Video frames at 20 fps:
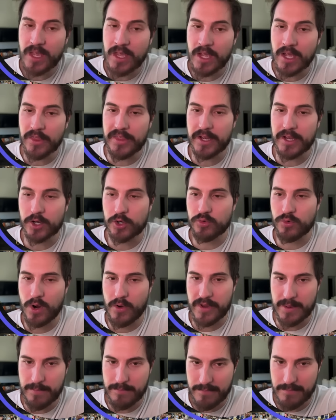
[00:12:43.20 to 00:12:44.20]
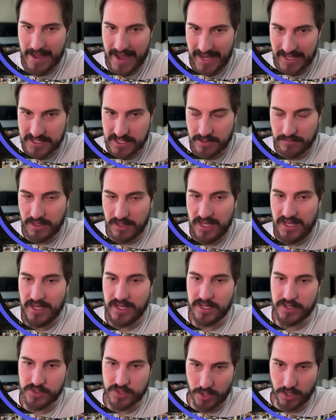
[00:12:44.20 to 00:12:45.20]
They're growing massively
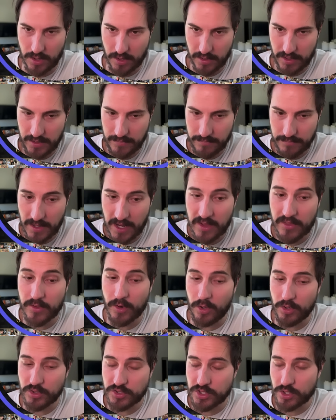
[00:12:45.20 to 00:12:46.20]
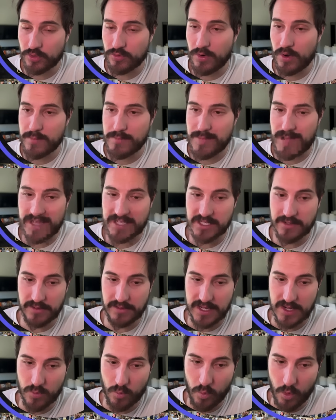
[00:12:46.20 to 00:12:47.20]
in Target. They're also growing
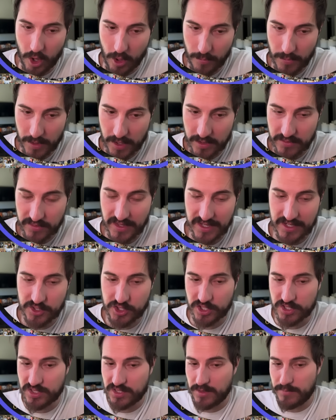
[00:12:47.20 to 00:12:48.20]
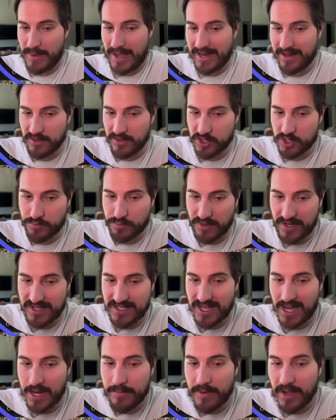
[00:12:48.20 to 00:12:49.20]
massively in Walmart. They just, back in the
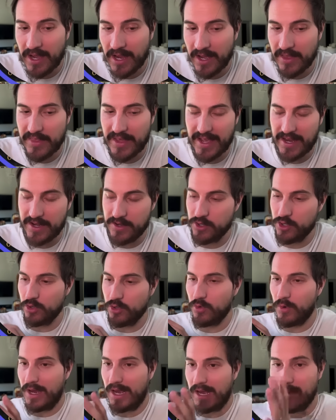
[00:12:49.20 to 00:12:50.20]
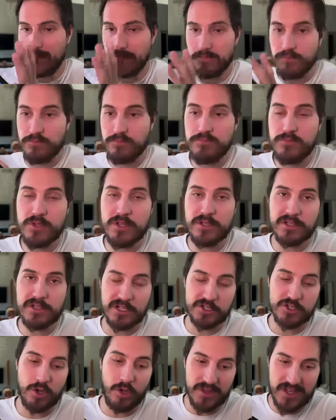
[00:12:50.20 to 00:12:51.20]
springtime, they had new,
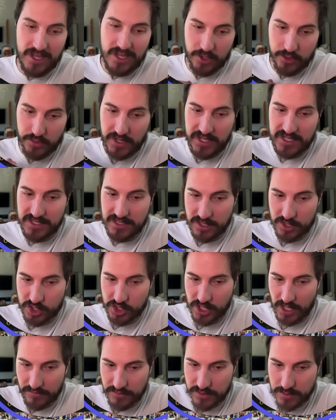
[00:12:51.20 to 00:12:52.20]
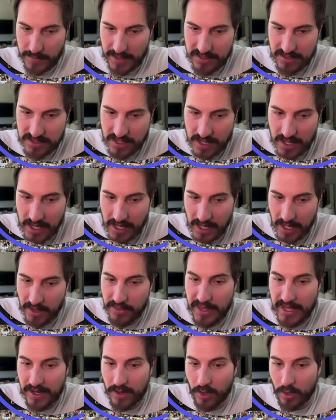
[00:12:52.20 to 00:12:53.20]
let's call it increases in shelf space.
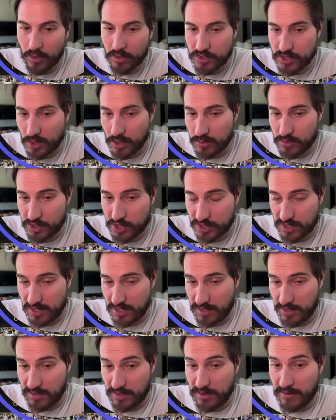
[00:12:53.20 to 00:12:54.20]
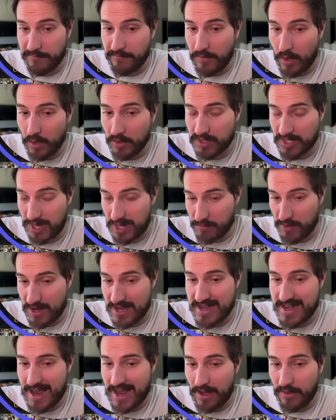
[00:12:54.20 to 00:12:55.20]
They also just, in the fall time
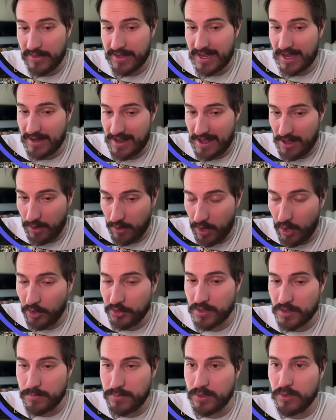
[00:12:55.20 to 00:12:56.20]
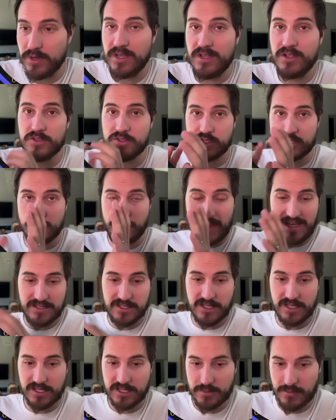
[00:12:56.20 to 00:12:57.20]
right now, they got Ulta Beauty
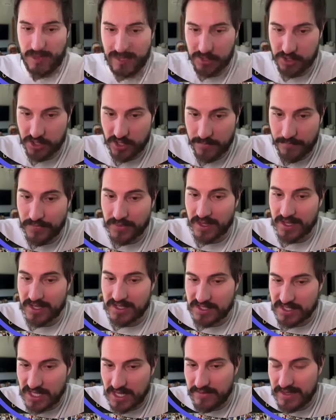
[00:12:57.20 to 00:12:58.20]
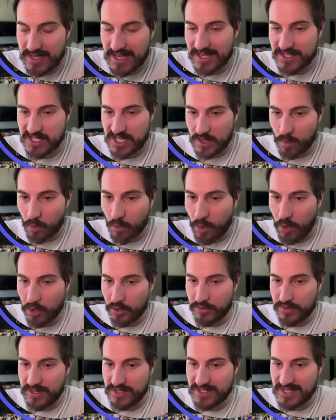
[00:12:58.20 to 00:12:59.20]
space expansion, CVS and
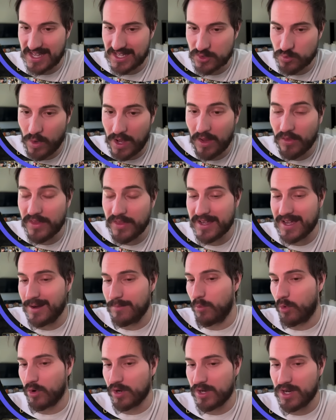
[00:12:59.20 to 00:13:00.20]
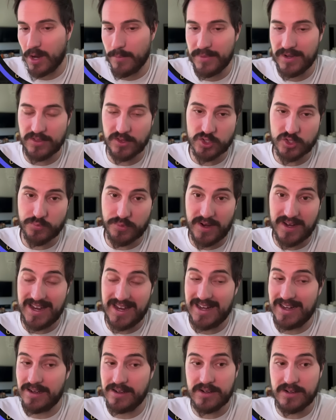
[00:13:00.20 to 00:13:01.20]
Walgreens as well. They got more coming in the spring,
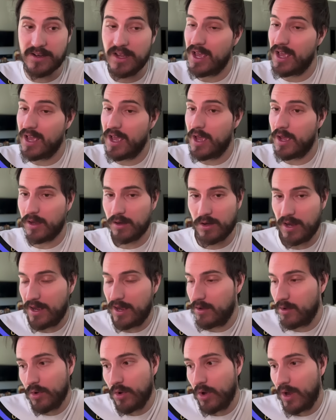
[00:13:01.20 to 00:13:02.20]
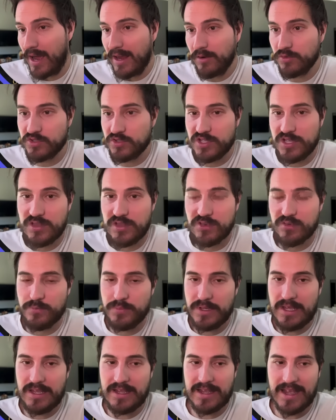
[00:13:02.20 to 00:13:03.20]
and I don't see there
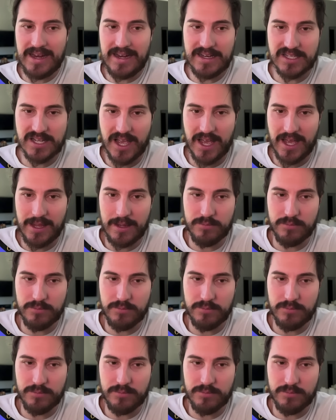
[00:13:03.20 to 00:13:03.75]
being any time